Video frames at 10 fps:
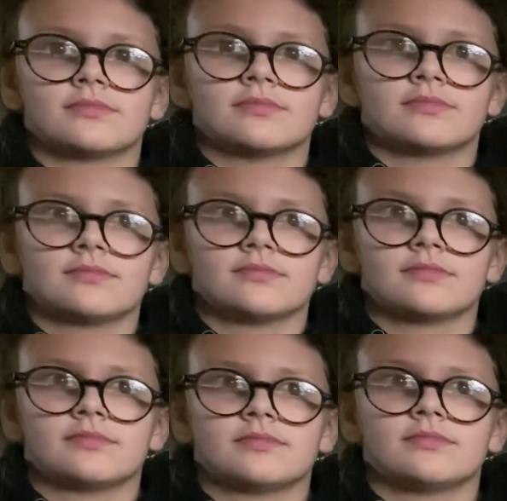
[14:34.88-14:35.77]

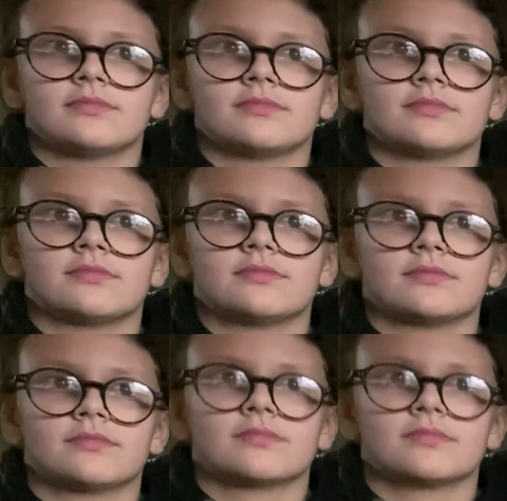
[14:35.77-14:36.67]

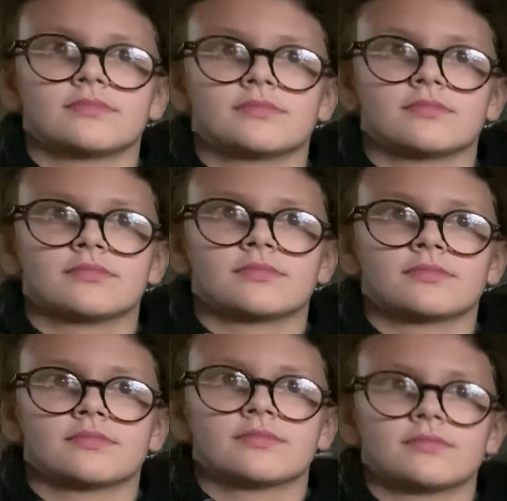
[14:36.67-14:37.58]

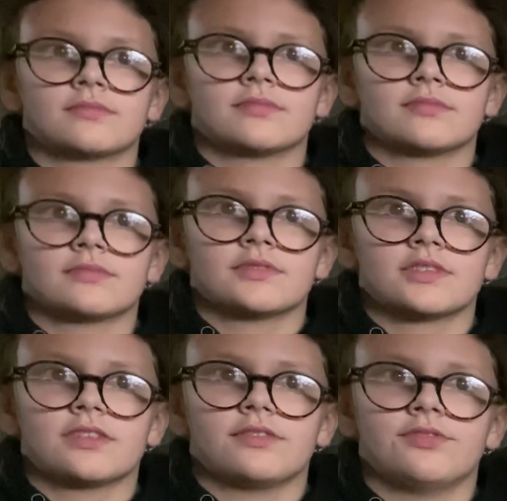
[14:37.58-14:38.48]

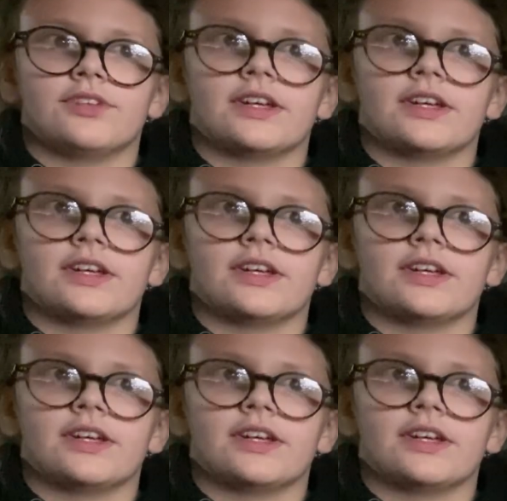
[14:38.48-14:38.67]
(not speaking)